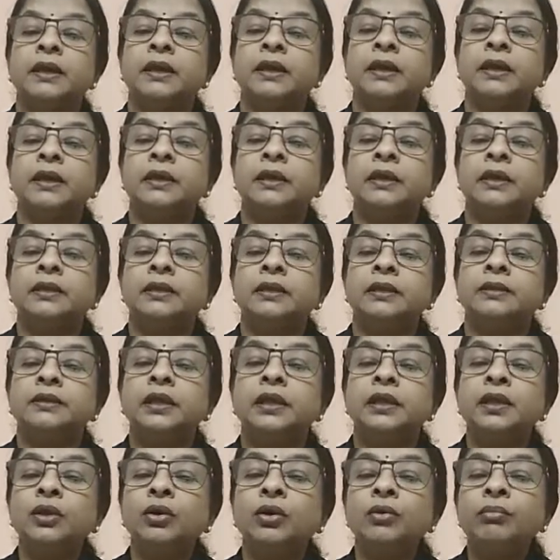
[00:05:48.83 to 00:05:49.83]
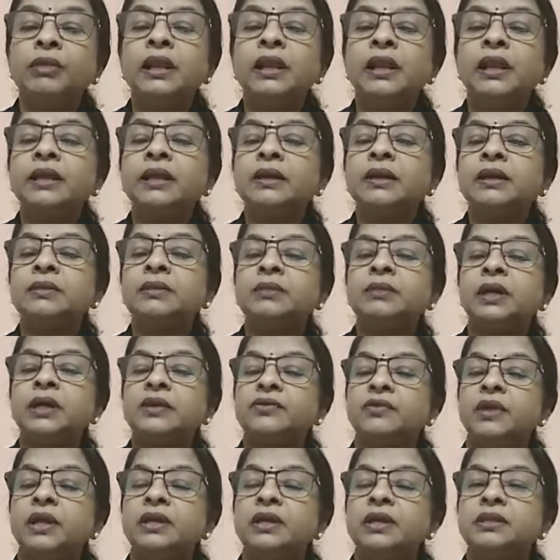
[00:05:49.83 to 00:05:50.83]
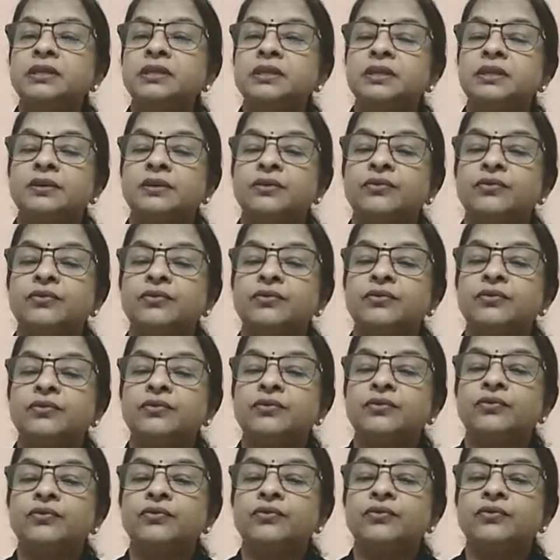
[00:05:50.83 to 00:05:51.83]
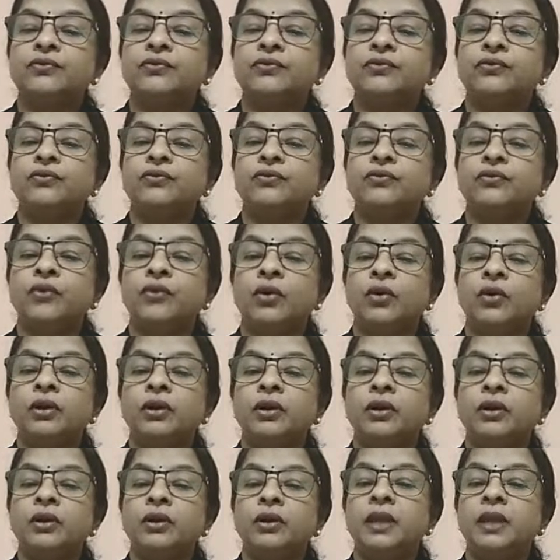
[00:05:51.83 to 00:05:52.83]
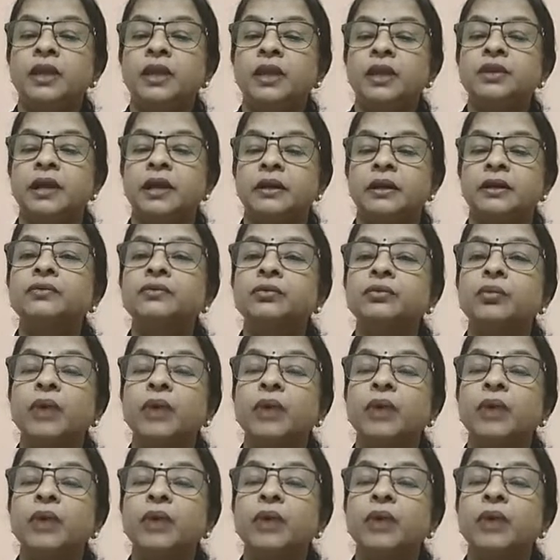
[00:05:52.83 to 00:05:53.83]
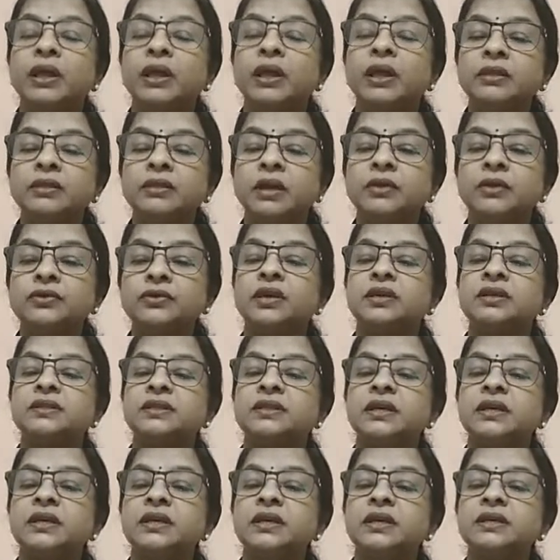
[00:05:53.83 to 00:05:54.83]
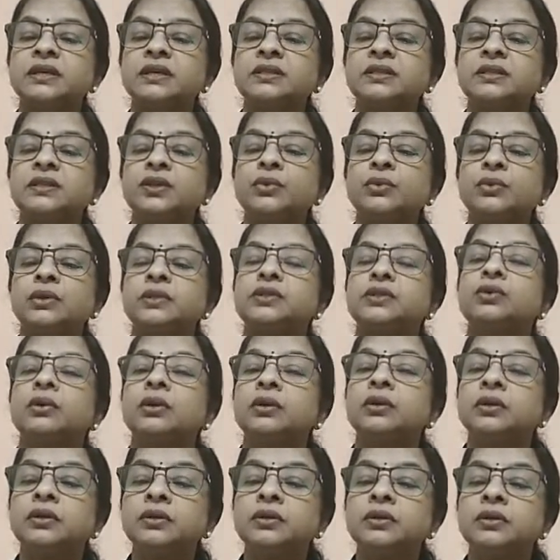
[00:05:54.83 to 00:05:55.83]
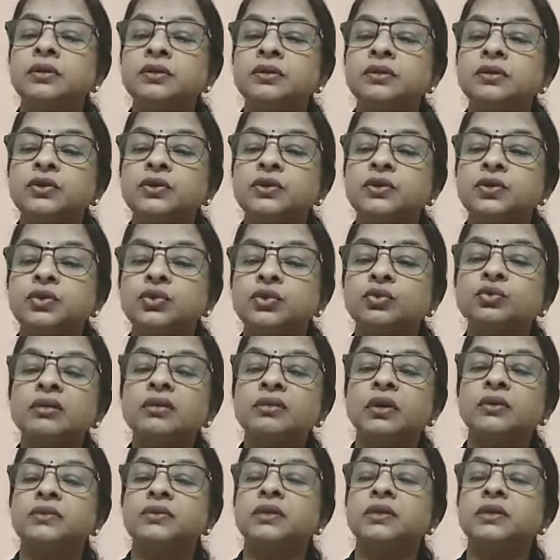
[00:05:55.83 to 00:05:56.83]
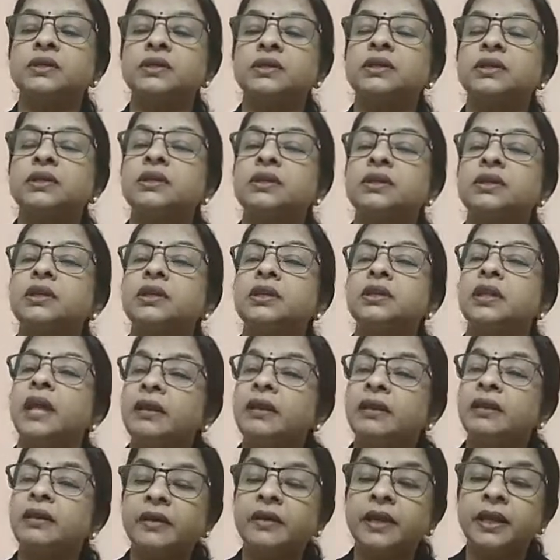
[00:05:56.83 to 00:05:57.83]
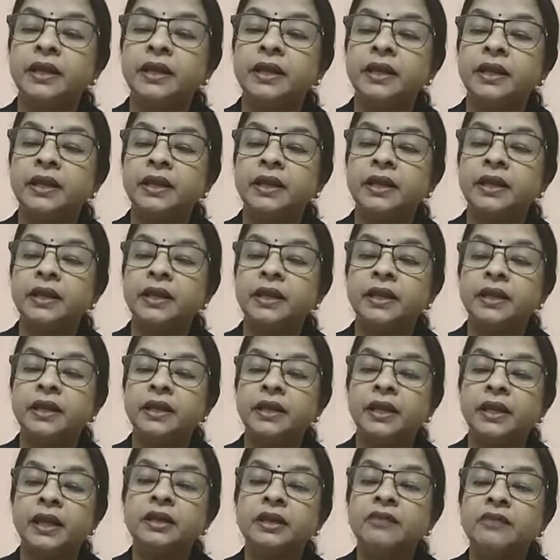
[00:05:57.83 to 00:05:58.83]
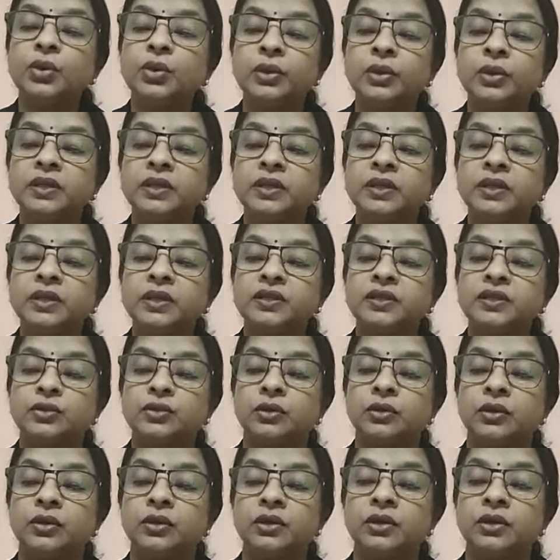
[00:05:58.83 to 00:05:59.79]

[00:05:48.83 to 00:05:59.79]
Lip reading: The low middle income countries fall into the bracket of 1026 US dollars to 3995 US dollars.